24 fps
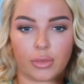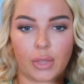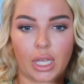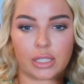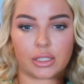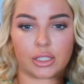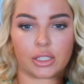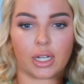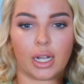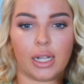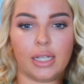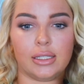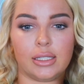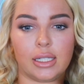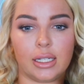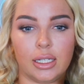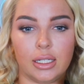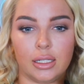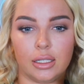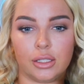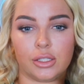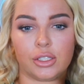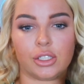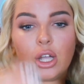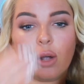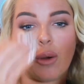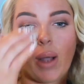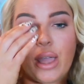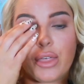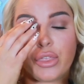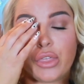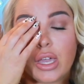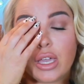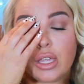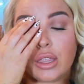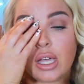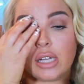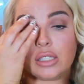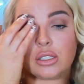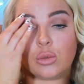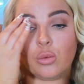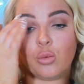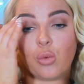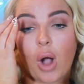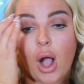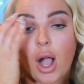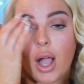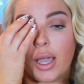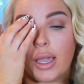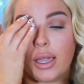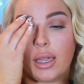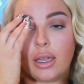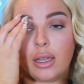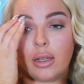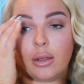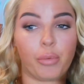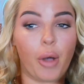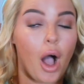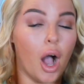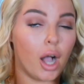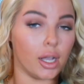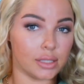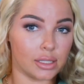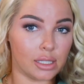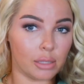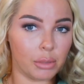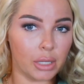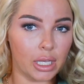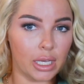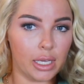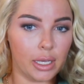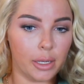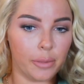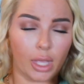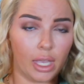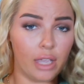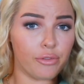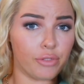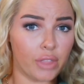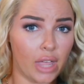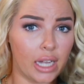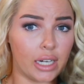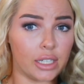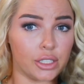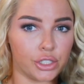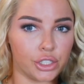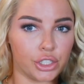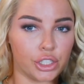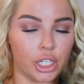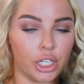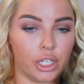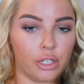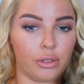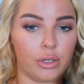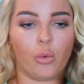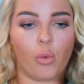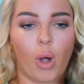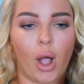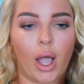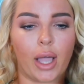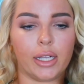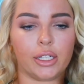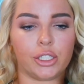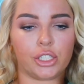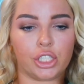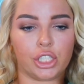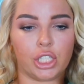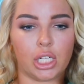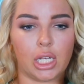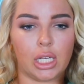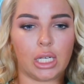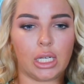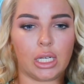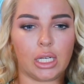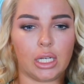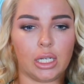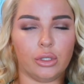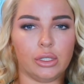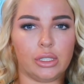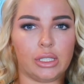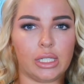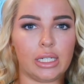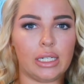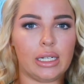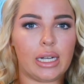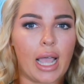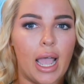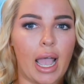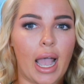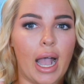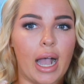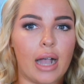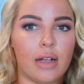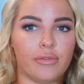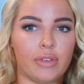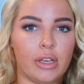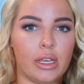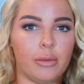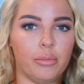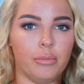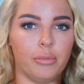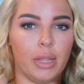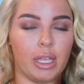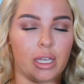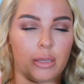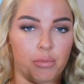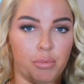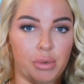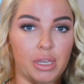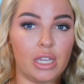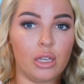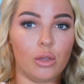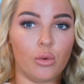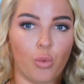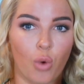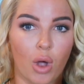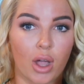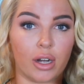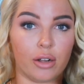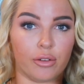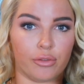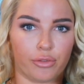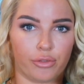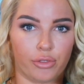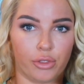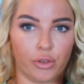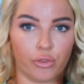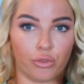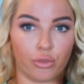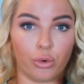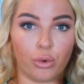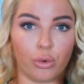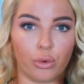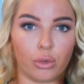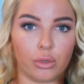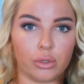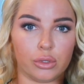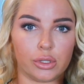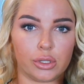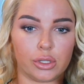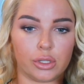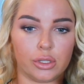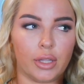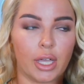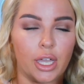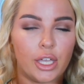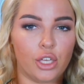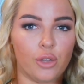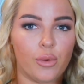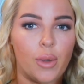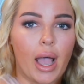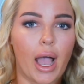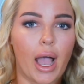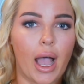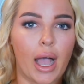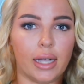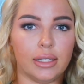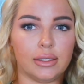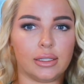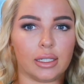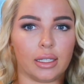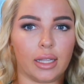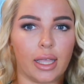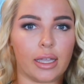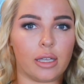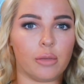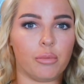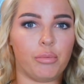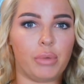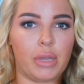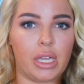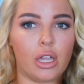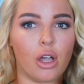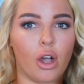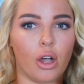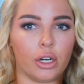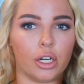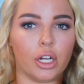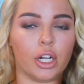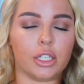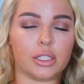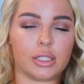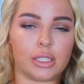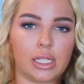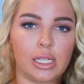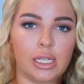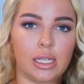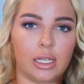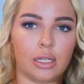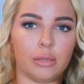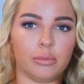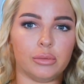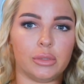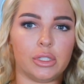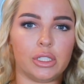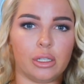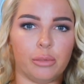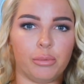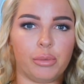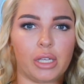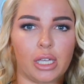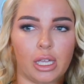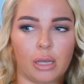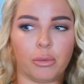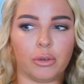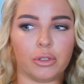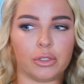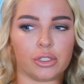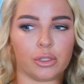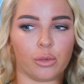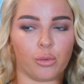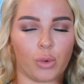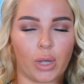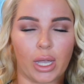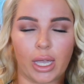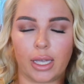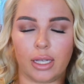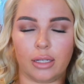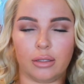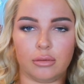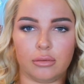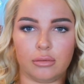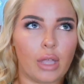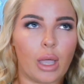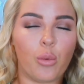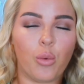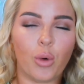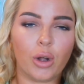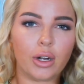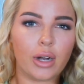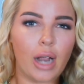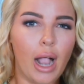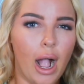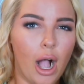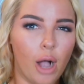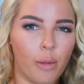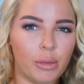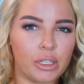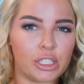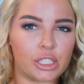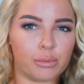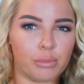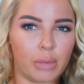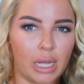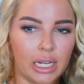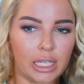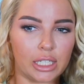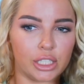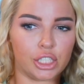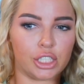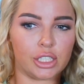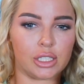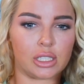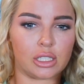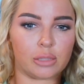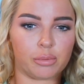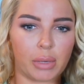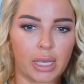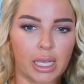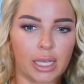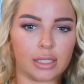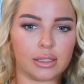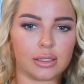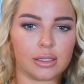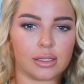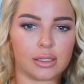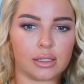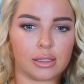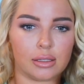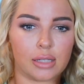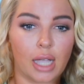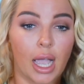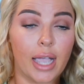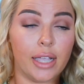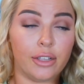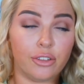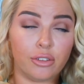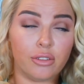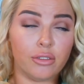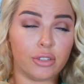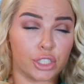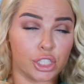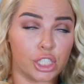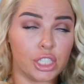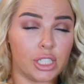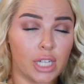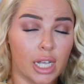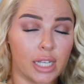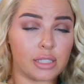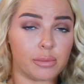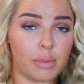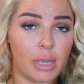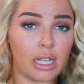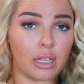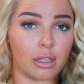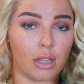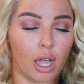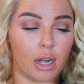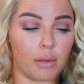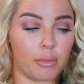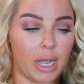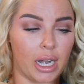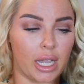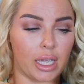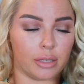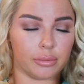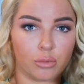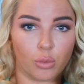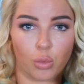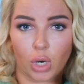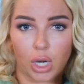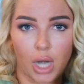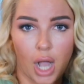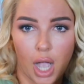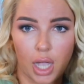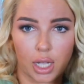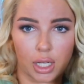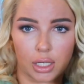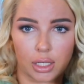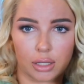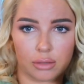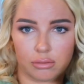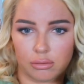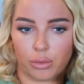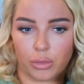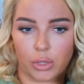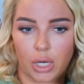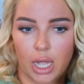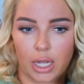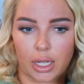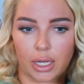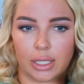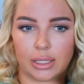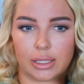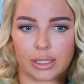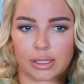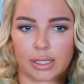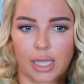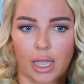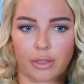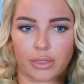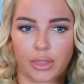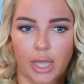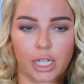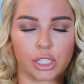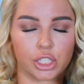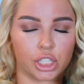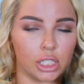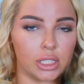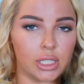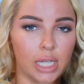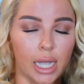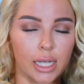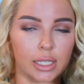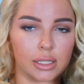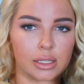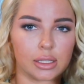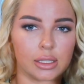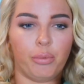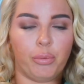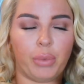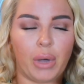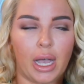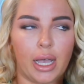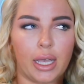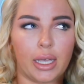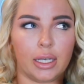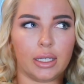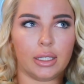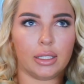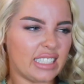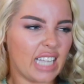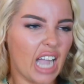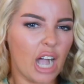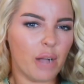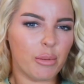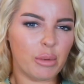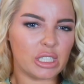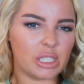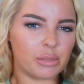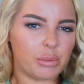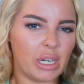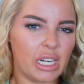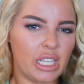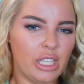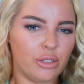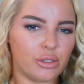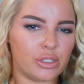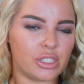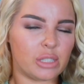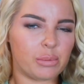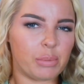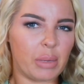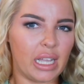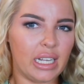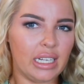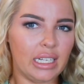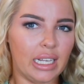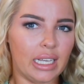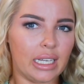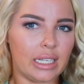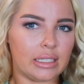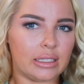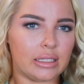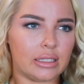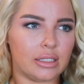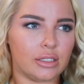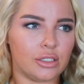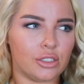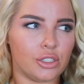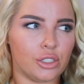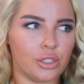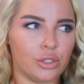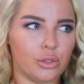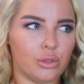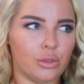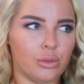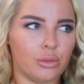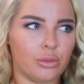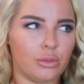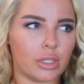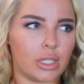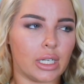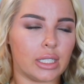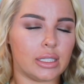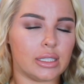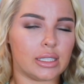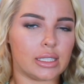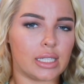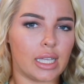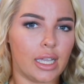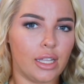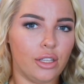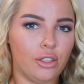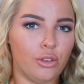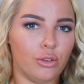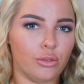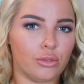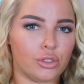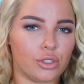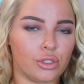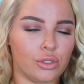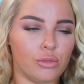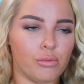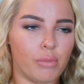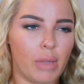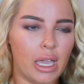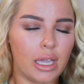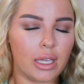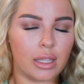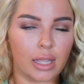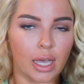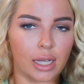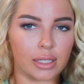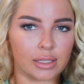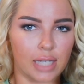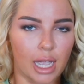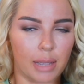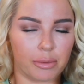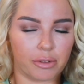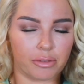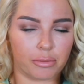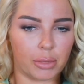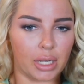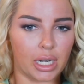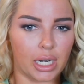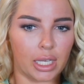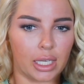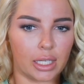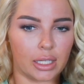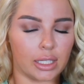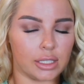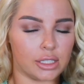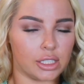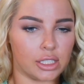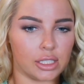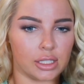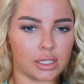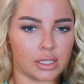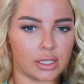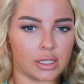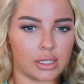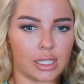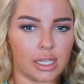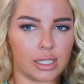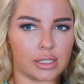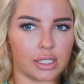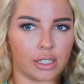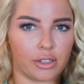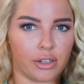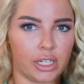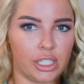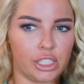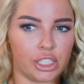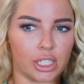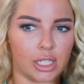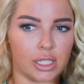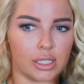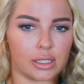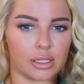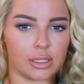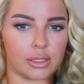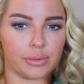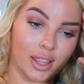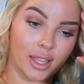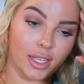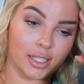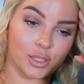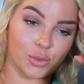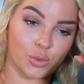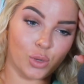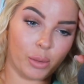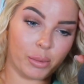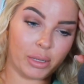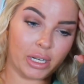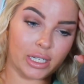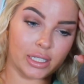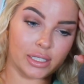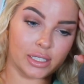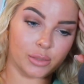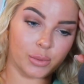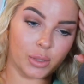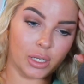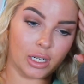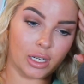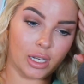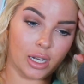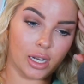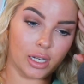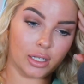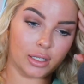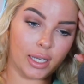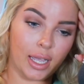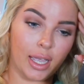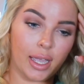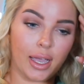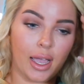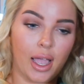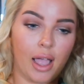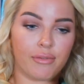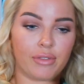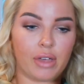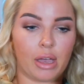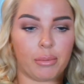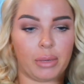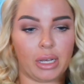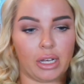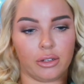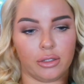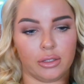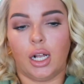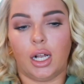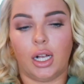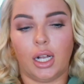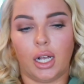That's crazy. So I think that's why possibly, if that is true, why she didn't have it like be one of the rules that you had to like be on her team to be able to win. I wonder how much money she spends. She does make a lot of money. We're not gonna discount that. She does. But how much money you spend in to continue to make that type of money? That's just, it's egregious. This woman, I swear to God. Hey, I have that belt.